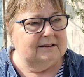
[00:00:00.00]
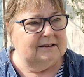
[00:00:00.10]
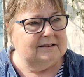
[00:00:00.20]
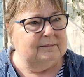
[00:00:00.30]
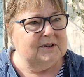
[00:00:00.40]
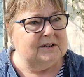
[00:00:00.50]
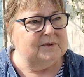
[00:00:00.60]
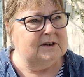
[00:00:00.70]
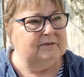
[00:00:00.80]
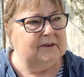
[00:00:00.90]

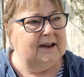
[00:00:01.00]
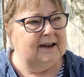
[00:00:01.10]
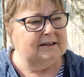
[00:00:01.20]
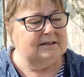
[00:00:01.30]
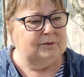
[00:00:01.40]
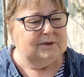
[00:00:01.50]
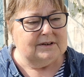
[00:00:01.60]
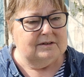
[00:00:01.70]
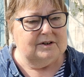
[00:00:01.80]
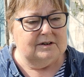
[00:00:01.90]
sometimes he forgets or
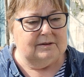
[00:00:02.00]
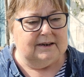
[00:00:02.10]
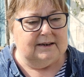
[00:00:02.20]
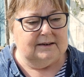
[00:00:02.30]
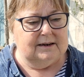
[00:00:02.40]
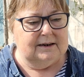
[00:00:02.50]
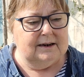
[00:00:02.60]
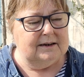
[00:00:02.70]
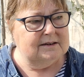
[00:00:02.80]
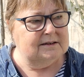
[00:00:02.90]
doesn't do it, and he
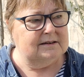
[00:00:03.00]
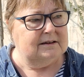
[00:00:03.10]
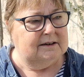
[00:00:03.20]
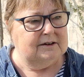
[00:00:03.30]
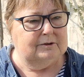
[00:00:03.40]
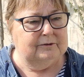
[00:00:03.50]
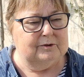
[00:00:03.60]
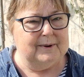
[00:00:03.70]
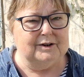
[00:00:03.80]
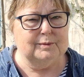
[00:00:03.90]
needs to cycle
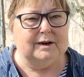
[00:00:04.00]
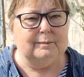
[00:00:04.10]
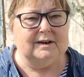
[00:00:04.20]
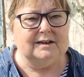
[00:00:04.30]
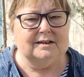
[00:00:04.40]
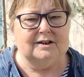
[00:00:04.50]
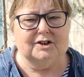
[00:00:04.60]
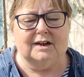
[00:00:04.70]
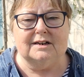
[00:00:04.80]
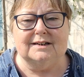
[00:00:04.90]
for about 20 minutes
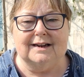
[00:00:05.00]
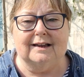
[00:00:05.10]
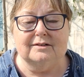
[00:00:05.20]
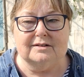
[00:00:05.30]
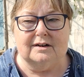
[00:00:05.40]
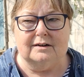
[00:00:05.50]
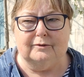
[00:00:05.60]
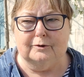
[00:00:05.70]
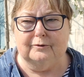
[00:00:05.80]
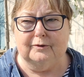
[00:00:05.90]
each day to get the
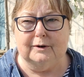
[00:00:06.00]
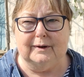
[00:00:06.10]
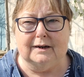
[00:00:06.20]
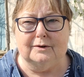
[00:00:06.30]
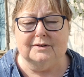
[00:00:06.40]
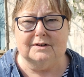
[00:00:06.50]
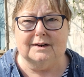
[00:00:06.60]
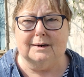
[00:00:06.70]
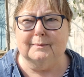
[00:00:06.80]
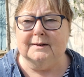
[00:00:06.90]
synovial fluid loosened
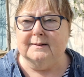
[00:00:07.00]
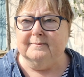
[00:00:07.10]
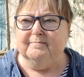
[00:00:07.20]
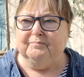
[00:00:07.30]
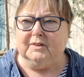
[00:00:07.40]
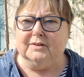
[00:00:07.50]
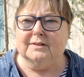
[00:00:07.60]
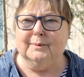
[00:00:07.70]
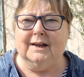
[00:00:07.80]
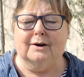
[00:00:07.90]
up, because
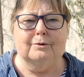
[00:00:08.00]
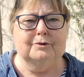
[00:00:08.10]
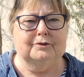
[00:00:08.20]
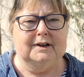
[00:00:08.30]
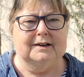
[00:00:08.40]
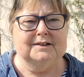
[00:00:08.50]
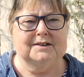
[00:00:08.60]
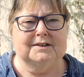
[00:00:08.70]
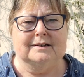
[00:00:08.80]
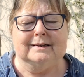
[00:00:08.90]
as we get older it gets
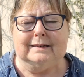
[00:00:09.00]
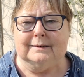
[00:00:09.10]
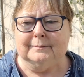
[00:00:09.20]
sticky.